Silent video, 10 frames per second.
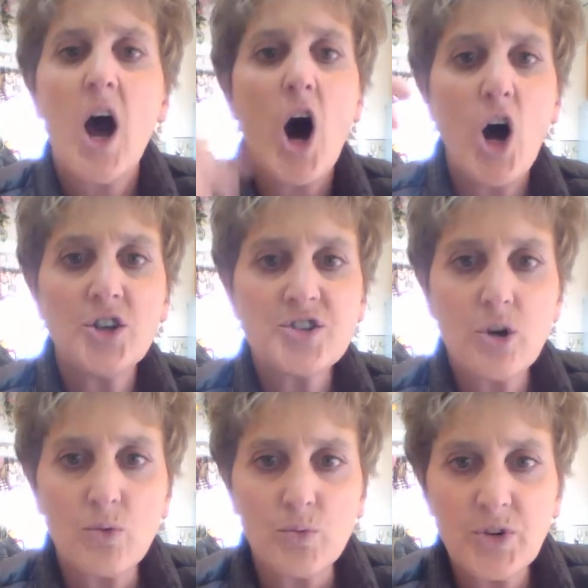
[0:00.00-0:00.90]
Also
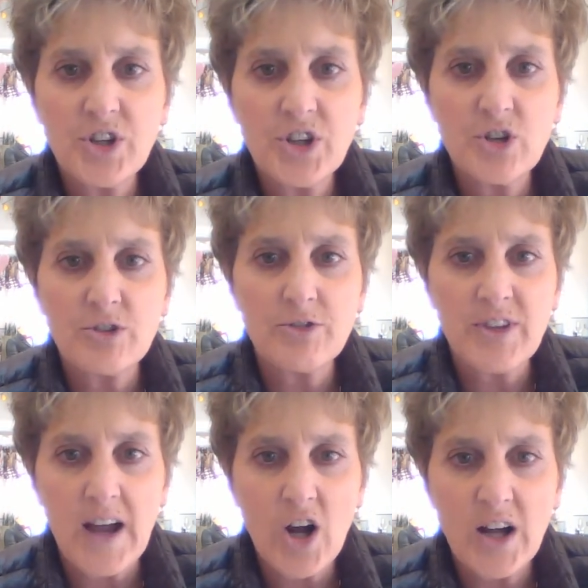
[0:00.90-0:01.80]
really good for
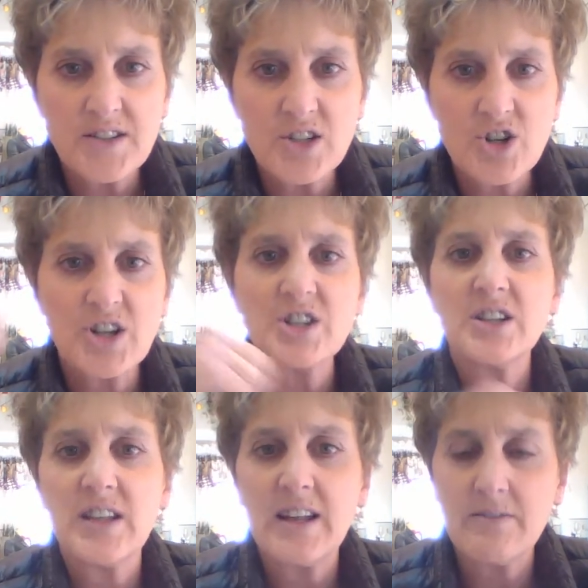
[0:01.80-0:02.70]
that
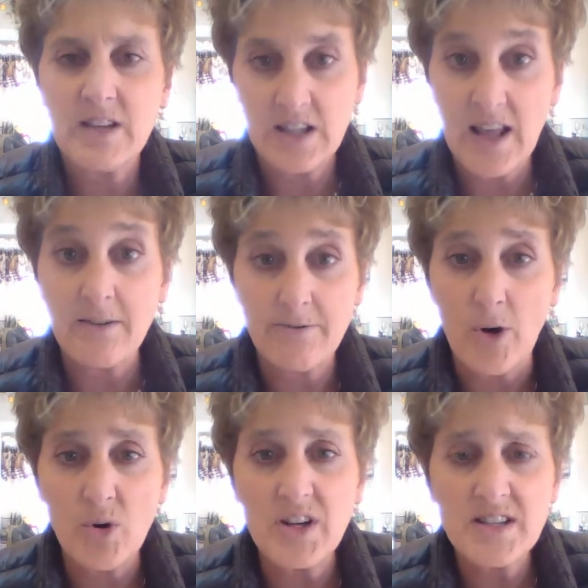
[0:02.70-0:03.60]
concentration and in that
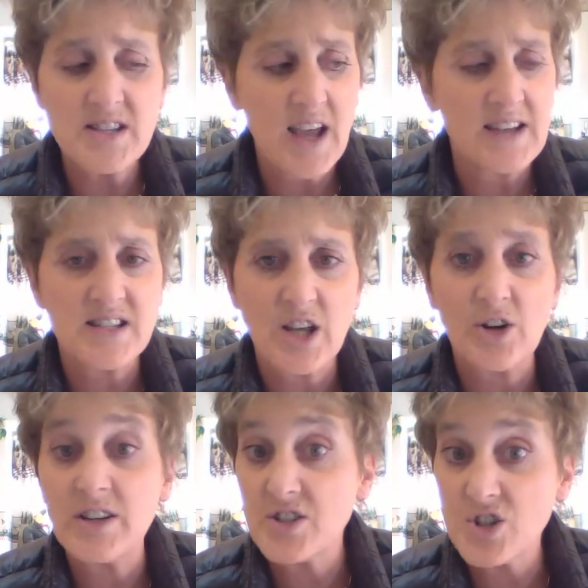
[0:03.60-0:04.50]
focus as
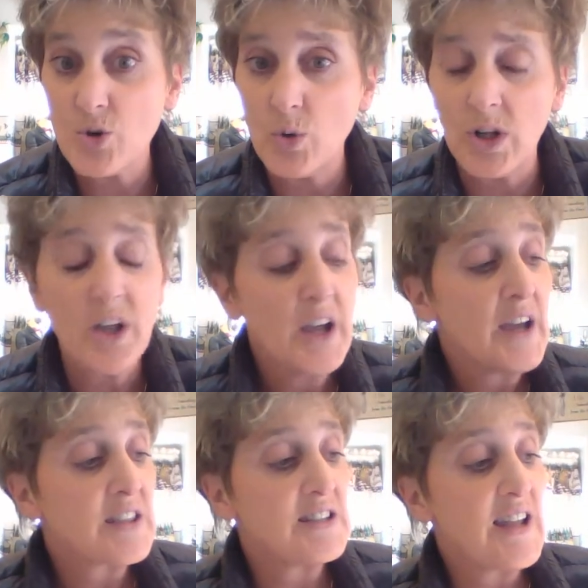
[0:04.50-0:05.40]
they're in school.
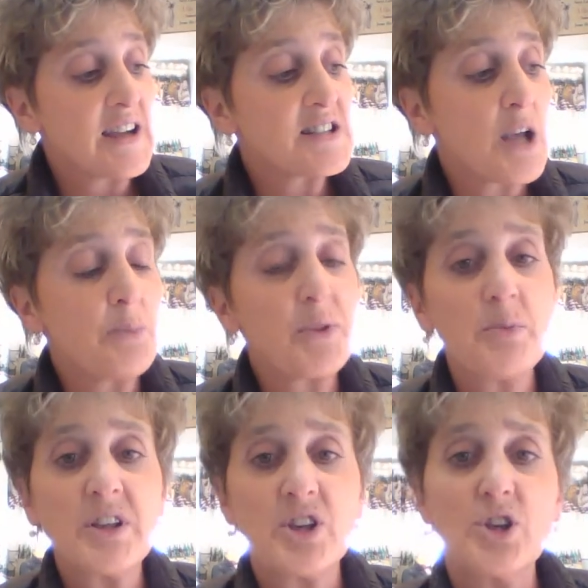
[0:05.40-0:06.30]
The next
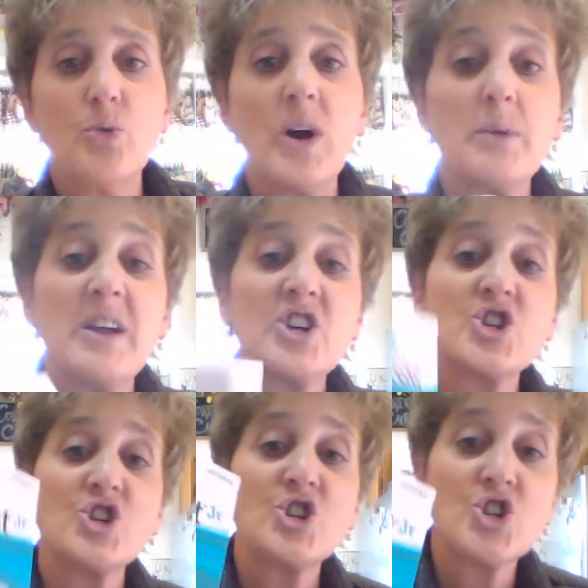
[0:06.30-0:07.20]
supplement that you want to make
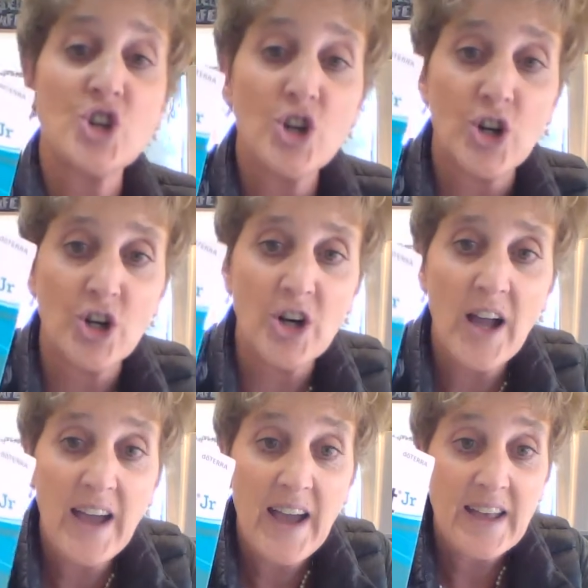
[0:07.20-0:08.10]
sure
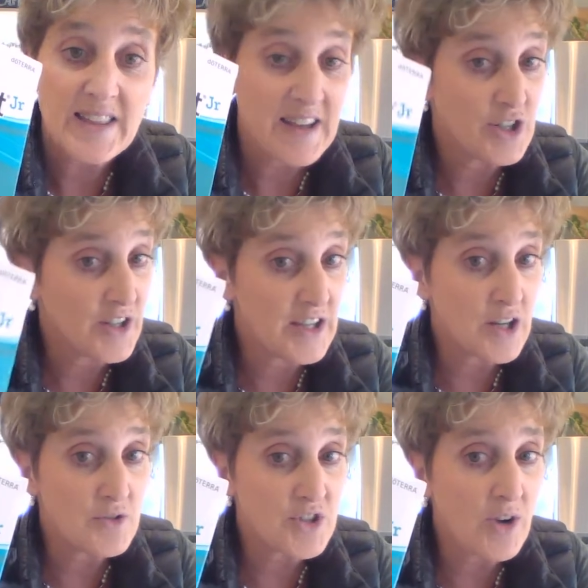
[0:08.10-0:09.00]
that your
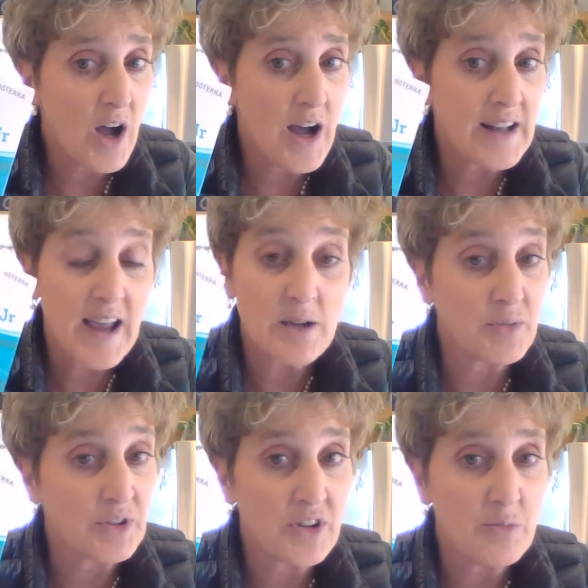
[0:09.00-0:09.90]
kiddos are on, and
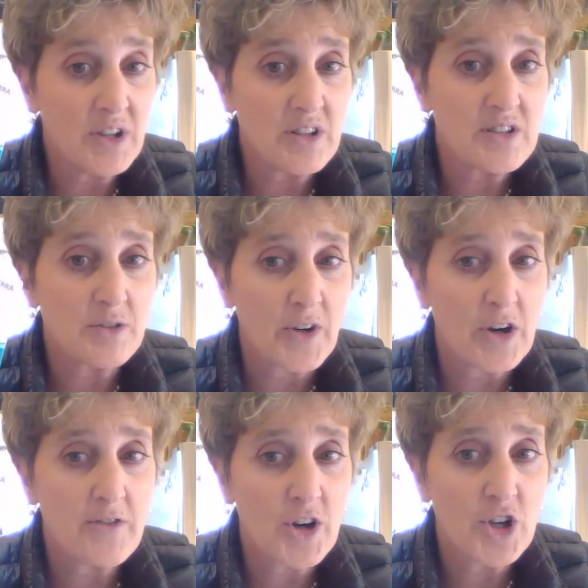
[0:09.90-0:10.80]
believe me, these are
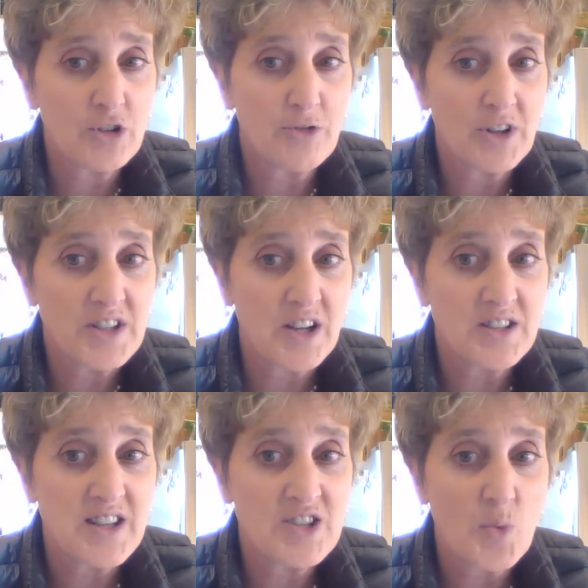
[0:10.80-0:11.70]
very, very good for
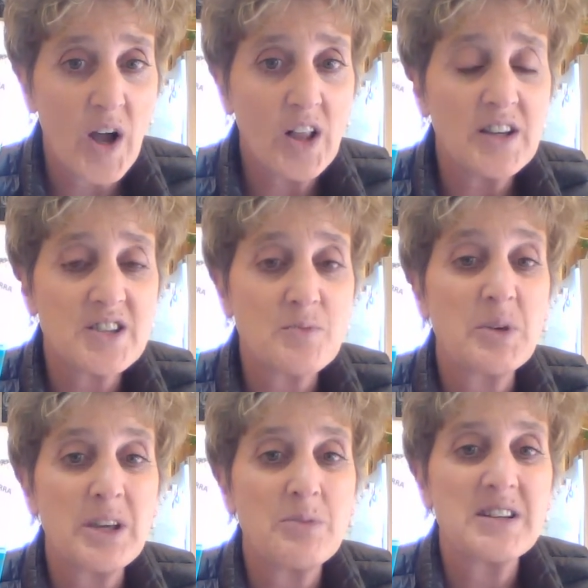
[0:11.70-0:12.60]
adults as well, is
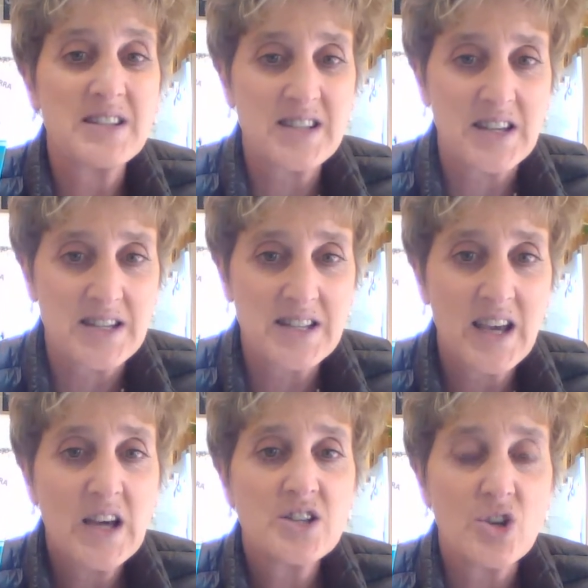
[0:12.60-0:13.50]
PB Assist.
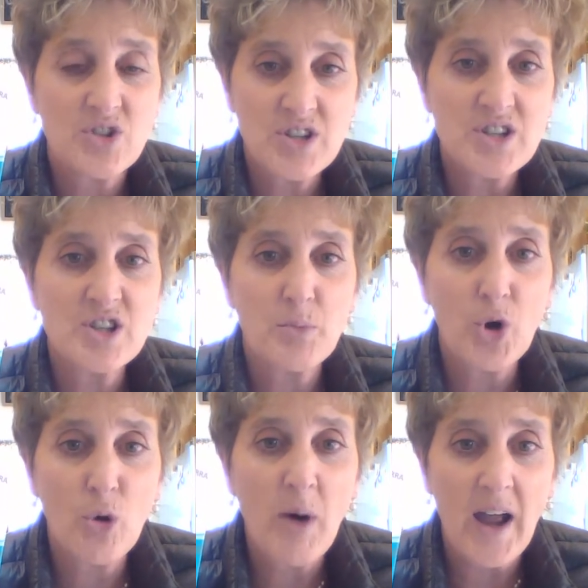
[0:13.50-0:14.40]
So this is the
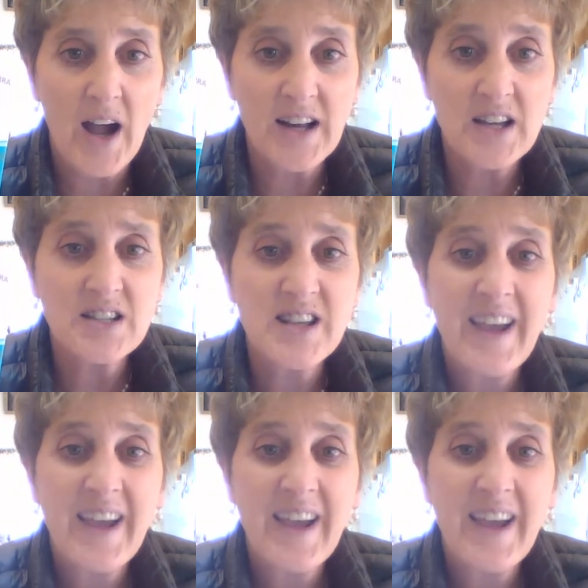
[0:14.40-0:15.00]
probiotics.